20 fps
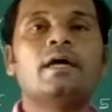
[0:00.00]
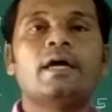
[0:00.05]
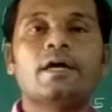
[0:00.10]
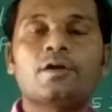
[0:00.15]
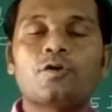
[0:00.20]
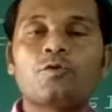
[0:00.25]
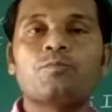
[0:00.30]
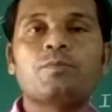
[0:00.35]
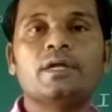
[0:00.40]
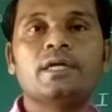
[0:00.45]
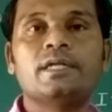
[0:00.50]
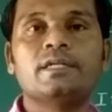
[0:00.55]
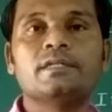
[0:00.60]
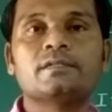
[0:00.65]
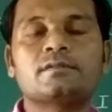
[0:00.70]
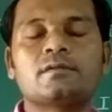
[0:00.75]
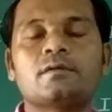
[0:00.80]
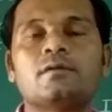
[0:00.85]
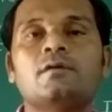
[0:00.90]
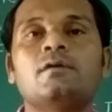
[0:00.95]

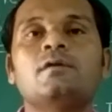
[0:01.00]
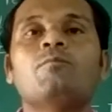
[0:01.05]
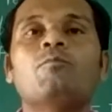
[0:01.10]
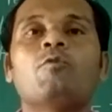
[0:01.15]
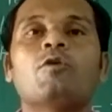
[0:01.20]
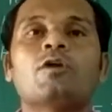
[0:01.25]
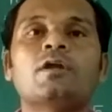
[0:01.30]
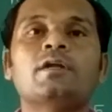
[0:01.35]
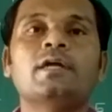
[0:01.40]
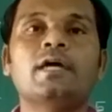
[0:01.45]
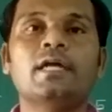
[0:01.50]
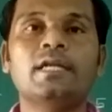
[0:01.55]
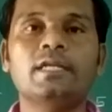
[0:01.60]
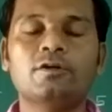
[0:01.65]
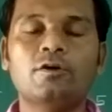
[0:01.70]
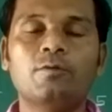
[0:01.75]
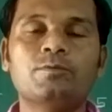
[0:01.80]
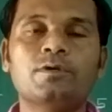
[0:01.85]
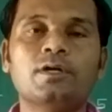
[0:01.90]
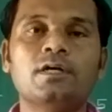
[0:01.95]
aeroplanes, modern
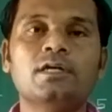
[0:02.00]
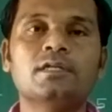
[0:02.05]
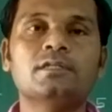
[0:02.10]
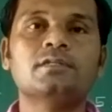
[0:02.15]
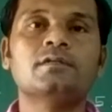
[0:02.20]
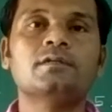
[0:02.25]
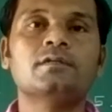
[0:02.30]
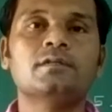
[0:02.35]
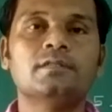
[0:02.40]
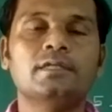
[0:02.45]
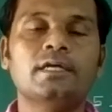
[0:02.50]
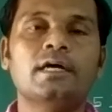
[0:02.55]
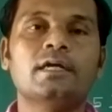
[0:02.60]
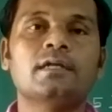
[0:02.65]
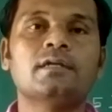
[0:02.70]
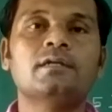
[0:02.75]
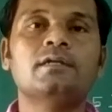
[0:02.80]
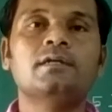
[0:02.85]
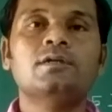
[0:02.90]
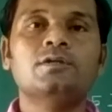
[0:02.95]
helicopters, they
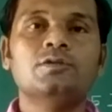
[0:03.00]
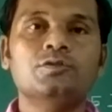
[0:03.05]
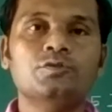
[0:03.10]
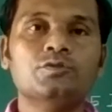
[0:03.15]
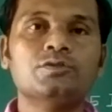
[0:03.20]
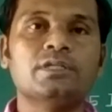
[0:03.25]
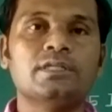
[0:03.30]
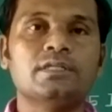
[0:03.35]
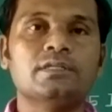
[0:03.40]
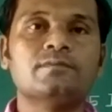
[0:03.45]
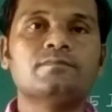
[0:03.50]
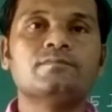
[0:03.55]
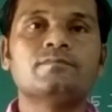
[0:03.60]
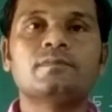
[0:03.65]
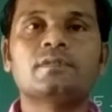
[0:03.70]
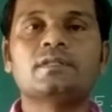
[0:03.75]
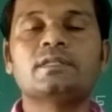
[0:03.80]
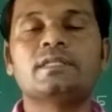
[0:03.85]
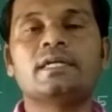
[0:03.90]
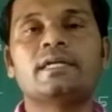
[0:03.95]
are
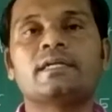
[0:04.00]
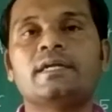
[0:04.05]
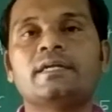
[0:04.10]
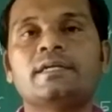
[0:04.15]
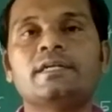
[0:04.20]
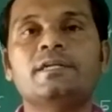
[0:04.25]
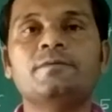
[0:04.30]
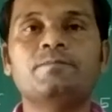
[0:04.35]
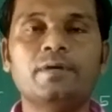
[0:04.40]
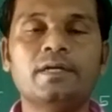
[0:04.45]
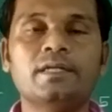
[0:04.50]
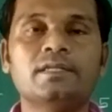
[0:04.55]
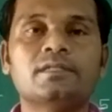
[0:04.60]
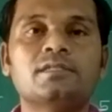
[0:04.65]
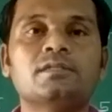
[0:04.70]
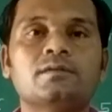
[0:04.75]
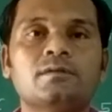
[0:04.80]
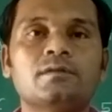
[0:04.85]
using that can defend